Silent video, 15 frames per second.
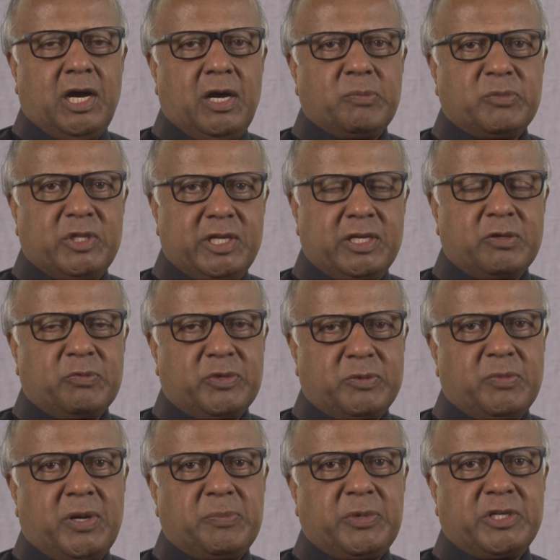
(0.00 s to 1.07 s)
I'm there
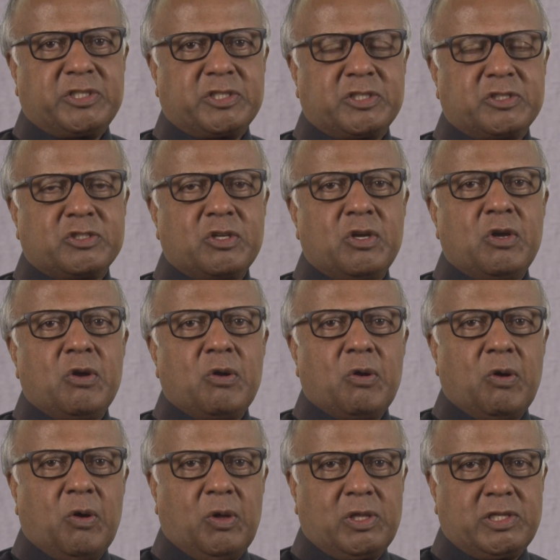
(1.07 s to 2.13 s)
with my patients
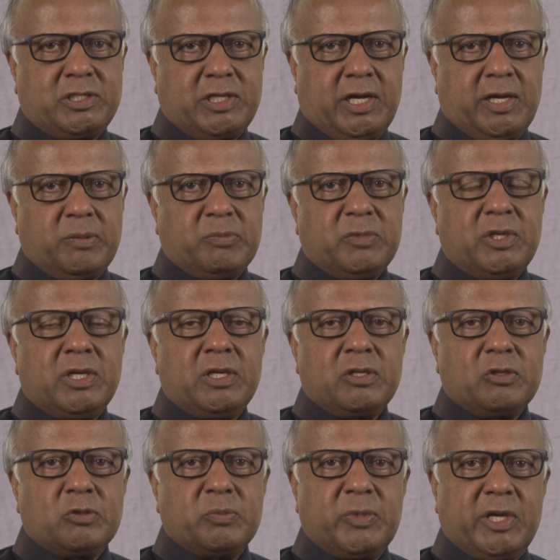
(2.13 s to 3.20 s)
all the time
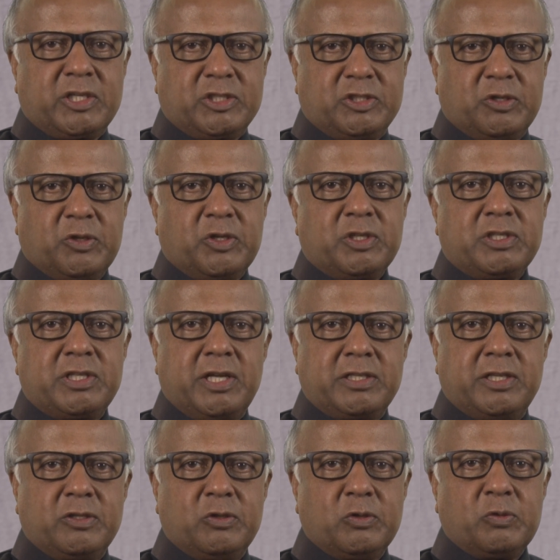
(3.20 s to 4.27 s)
to make sure
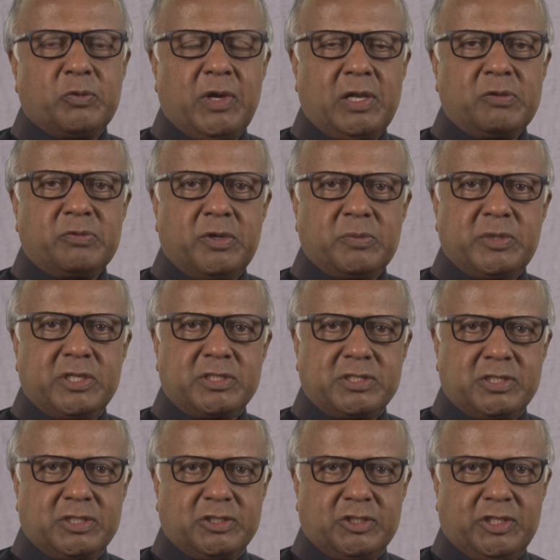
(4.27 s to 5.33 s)
that they do well from their
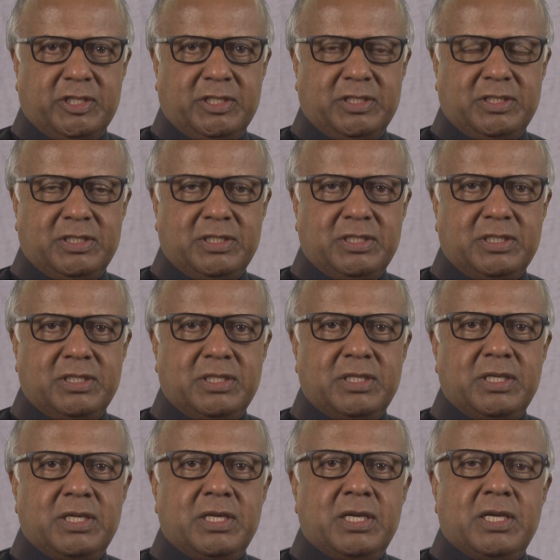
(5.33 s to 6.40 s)
surgery.
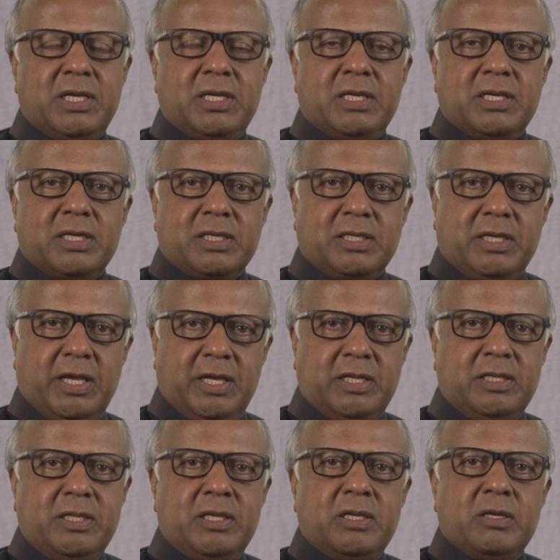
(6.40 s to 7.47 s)

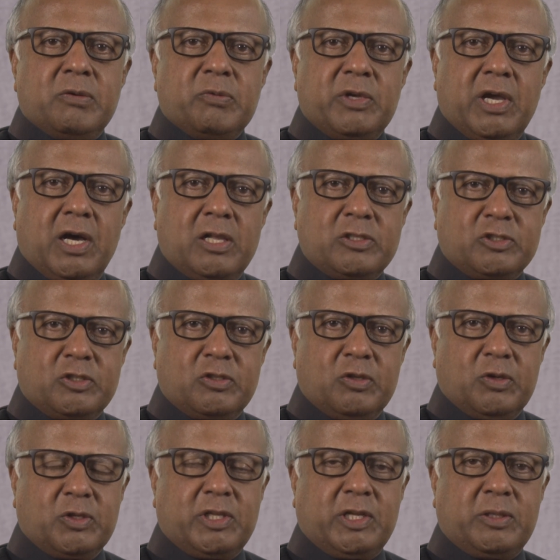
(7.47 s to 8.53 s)
Again, we also
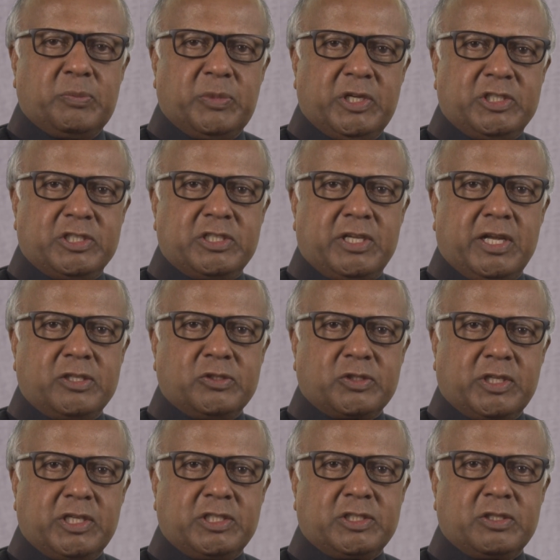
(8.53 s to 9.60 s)
know that patient
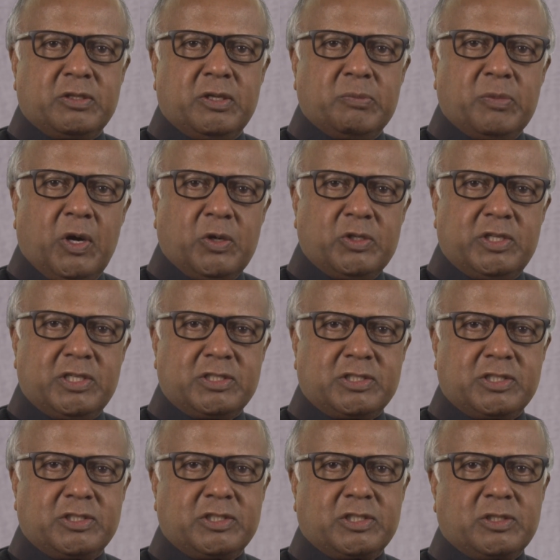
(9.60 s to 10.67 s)
education about their
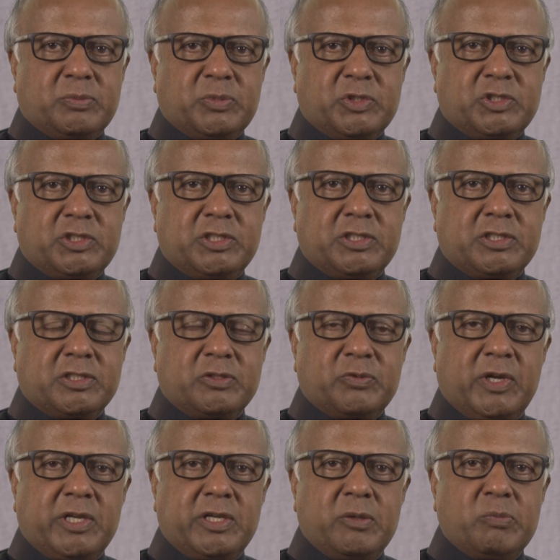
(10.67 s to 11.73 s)
surgical procedure is
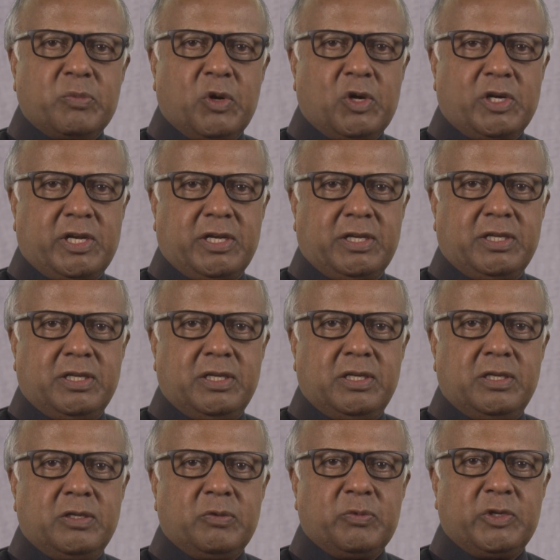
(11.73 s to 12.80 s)
very important.
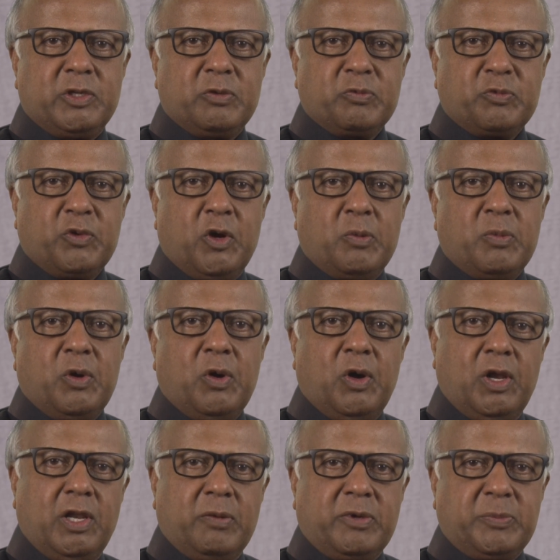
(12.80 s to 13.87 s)
We inform
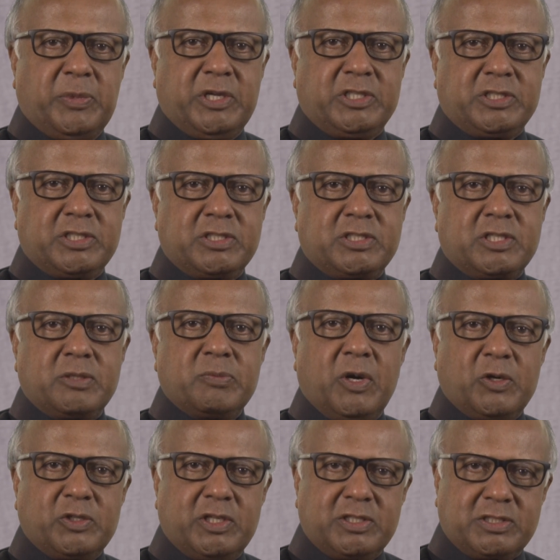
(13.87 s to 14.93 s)
all our patients
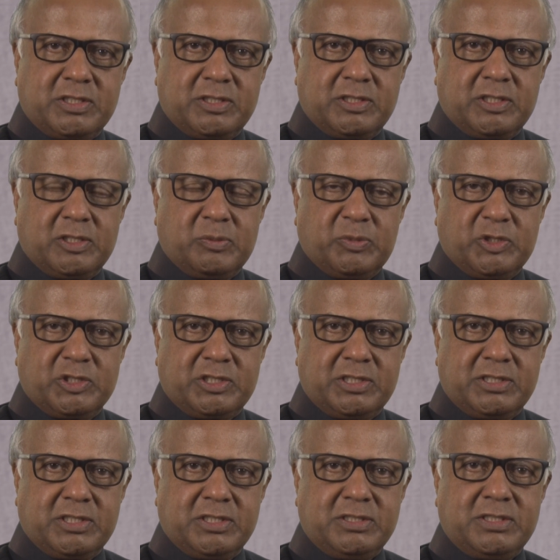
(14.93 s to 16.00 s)
about their surgical
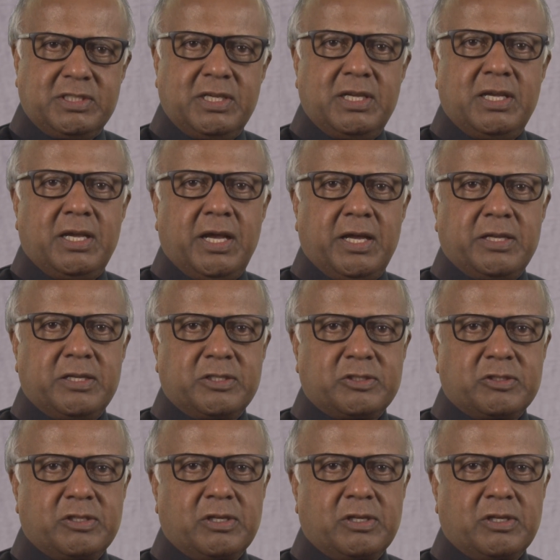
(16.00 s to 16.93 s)
procedures and its